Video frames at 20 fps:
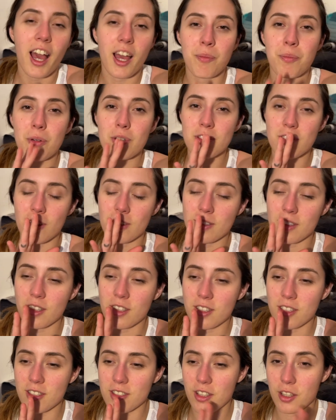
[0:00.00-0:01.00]
post on
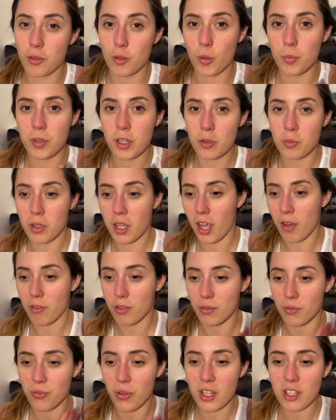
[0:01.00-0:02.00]
the group that we have
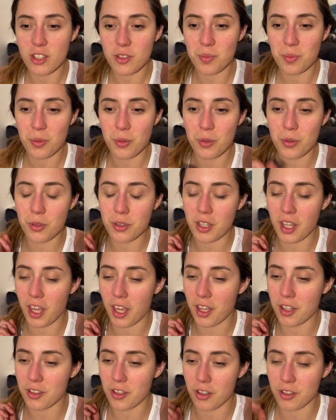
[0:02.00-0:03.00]
on Facebook
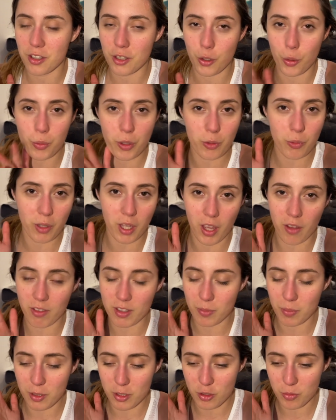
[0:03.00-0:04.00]
and on the group that we have
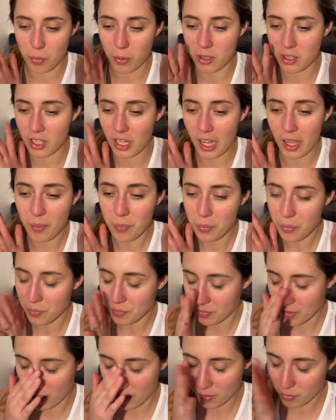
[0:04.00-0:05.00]
at Beachbody app,
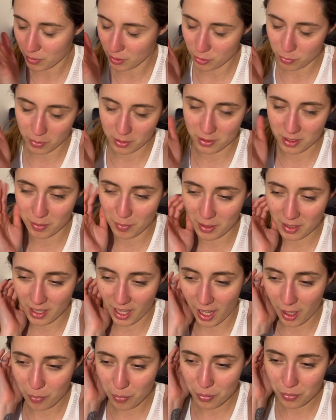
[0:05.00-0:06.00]
the Beachbody Demand
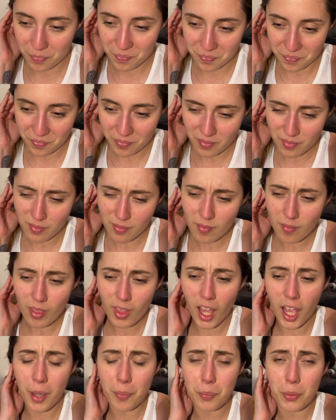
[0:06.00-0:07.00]
app,
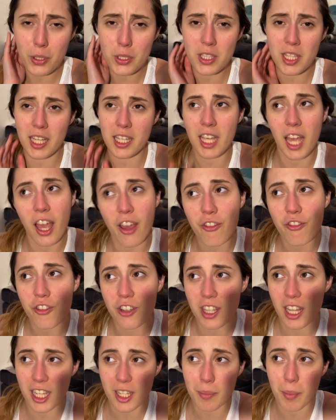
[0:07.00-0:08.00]
I post like I feel
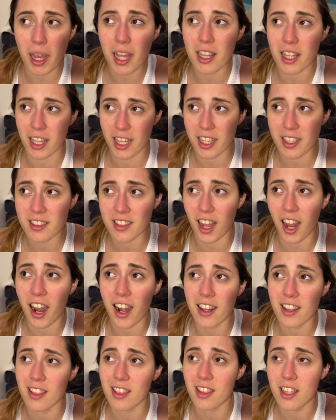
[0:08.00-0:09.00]
like my legs are
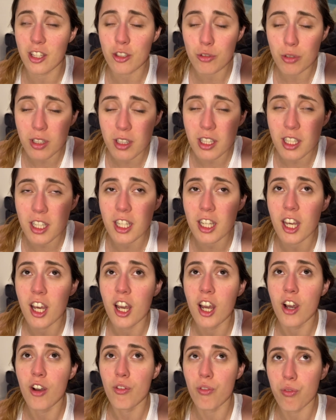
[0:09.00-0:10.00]
literally
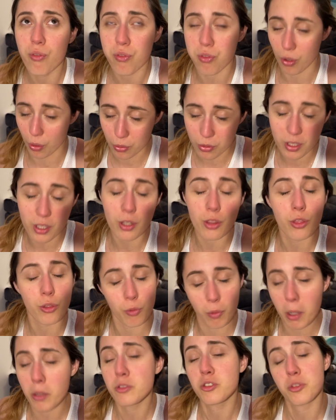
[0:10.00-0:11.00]
floating
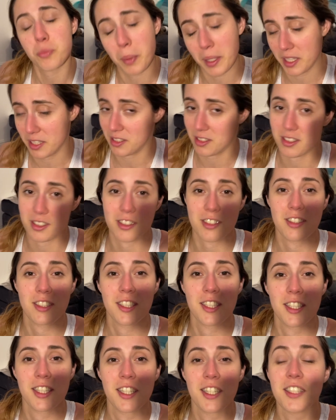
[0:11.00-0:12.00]
throughout space.
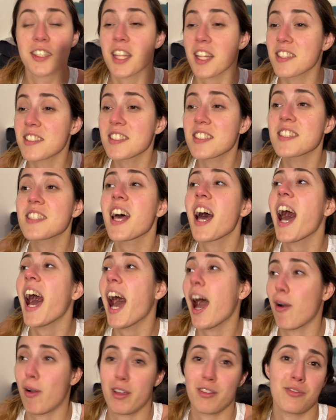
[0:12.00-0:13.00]
That's
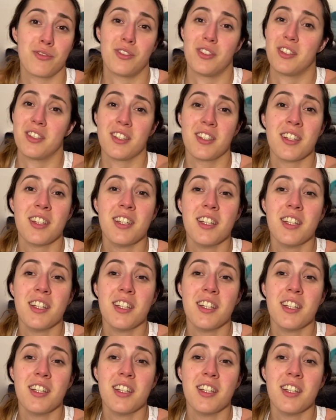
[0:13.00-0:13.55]
how I feel,